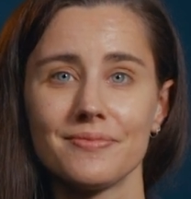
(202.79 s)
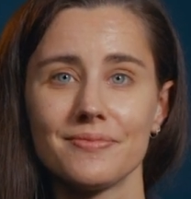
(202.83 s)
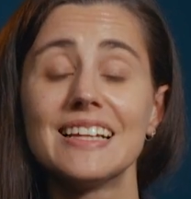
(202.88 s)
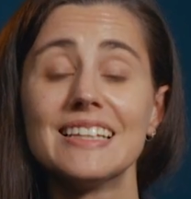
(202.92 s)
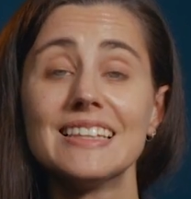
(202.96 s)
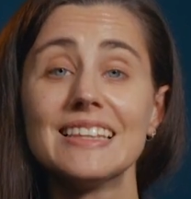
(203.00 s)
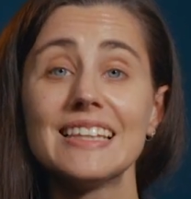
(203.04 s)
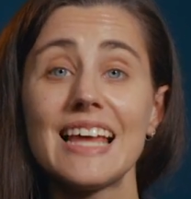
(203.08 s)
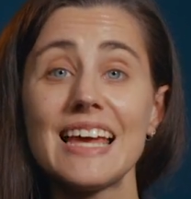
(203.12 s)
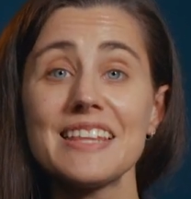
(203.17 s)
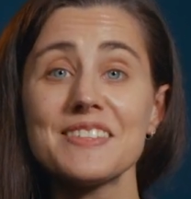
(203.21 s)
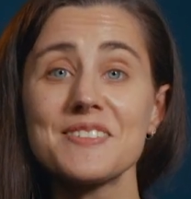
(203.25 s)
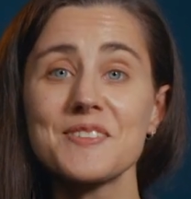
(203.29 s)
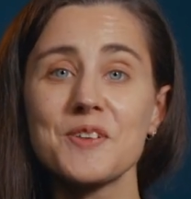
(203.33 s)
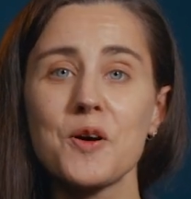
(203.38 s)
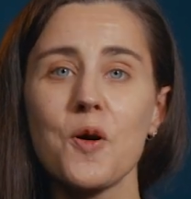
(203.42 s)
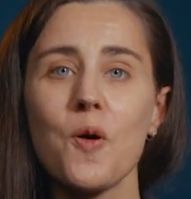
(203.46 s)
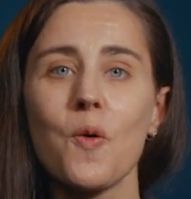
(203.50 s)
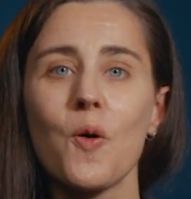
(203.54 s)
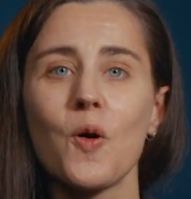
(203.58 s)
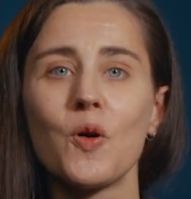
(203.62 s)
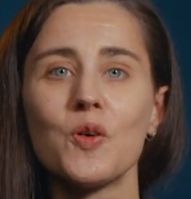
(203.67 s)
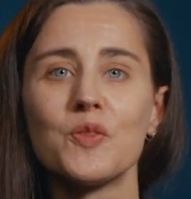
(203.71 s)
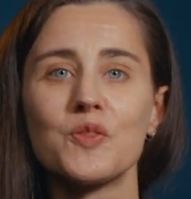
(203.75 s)
Let's
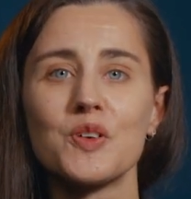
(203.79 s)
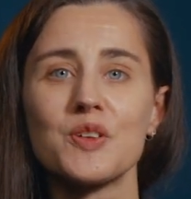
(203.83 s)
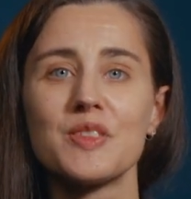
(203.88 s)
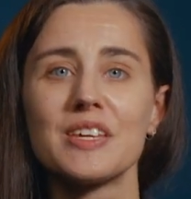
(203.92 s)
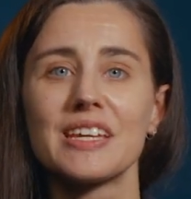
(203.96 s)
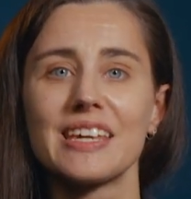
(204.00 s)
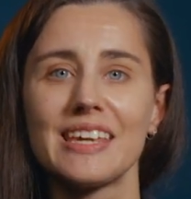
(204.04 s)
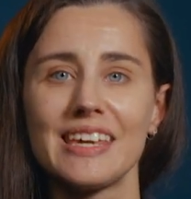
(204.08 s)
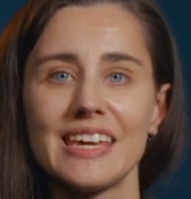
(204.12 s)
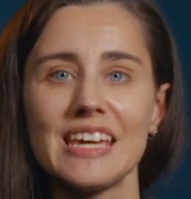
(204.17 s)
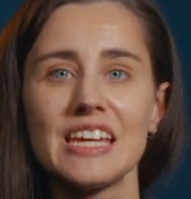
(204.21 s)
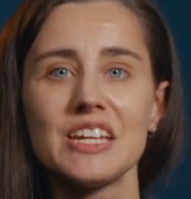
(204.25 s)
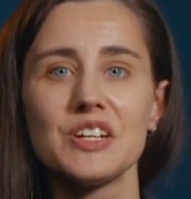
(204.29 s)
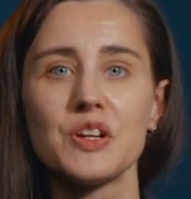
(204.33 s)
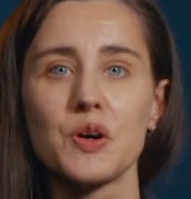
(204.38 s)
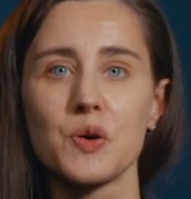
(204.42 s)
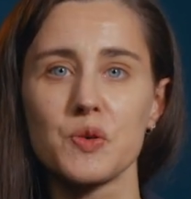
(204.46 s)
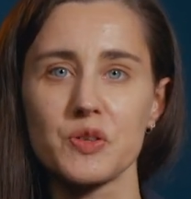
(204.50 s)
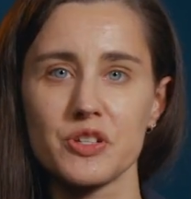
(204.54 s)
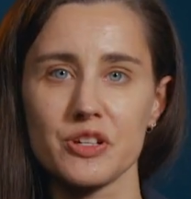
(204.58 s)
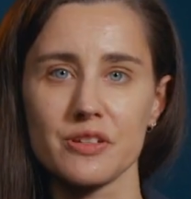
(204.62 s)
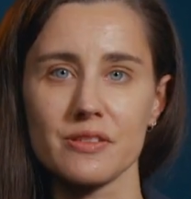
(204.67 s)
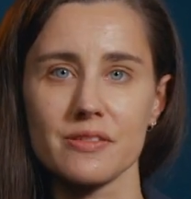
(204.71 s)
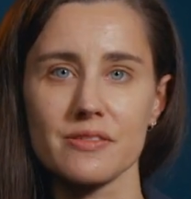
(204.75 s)
go over the key
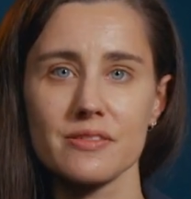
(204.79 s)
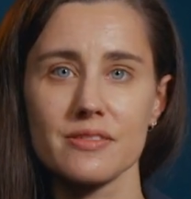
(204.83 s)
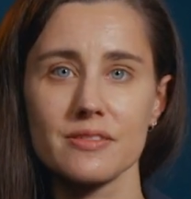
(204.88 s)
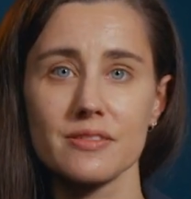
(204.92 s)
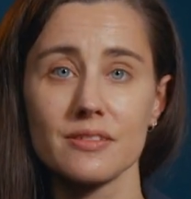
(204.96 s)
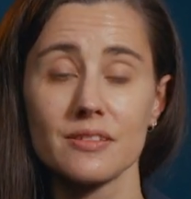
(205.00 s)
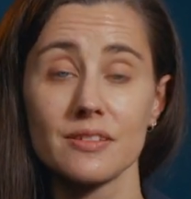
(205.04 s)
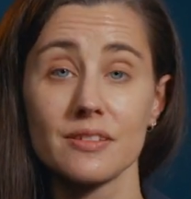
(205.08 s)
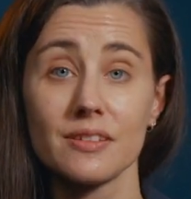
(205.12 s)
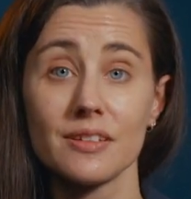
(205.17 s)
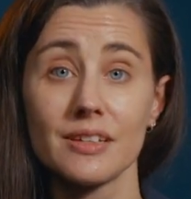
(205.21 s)
notions.